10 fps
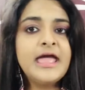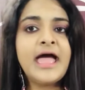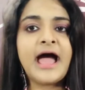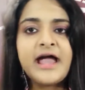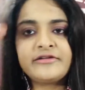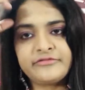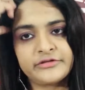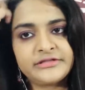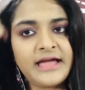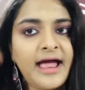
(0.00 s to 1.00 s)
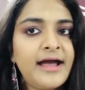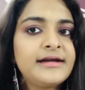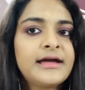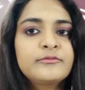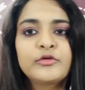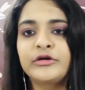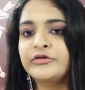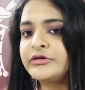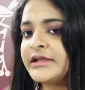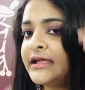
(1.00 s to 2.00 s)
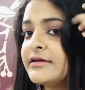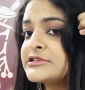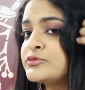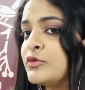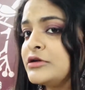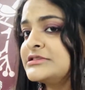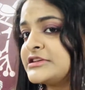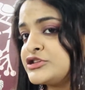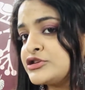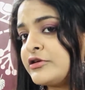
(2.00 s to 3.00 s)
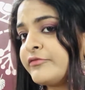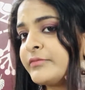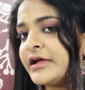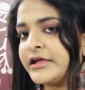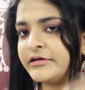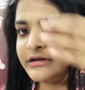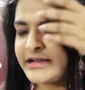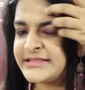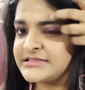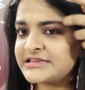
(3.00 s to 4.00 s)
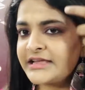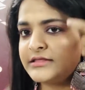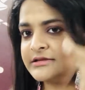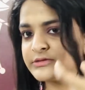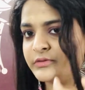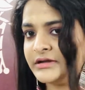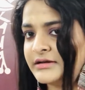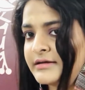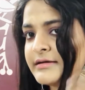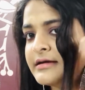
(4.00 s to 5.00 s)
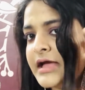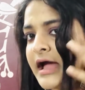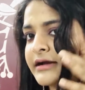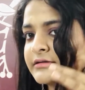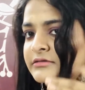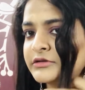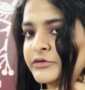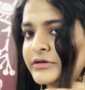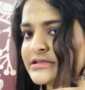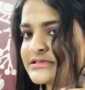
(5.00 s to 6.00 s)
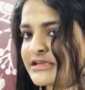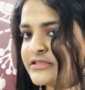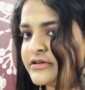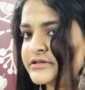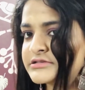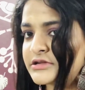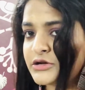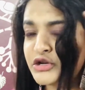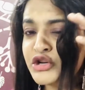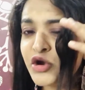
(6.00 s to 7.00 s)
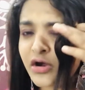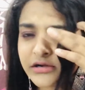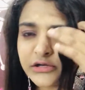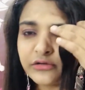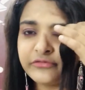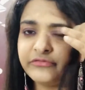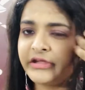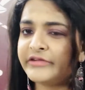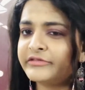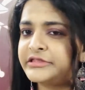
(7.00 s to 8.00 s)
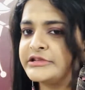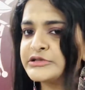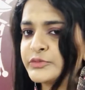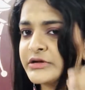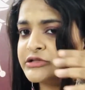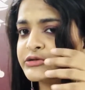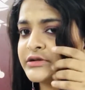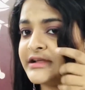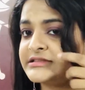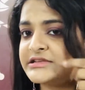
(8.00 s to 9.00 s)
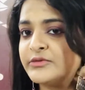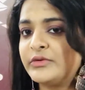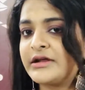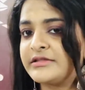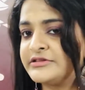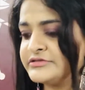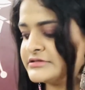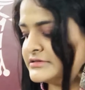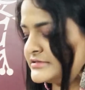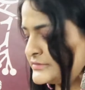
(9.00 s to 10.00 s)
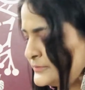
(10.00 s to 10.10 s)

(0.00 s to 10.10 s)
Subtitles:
And for that I'm going to take a small section of my hair. Let's take this one, and you can see there is a lot of wave in this one. So let's see what are the results.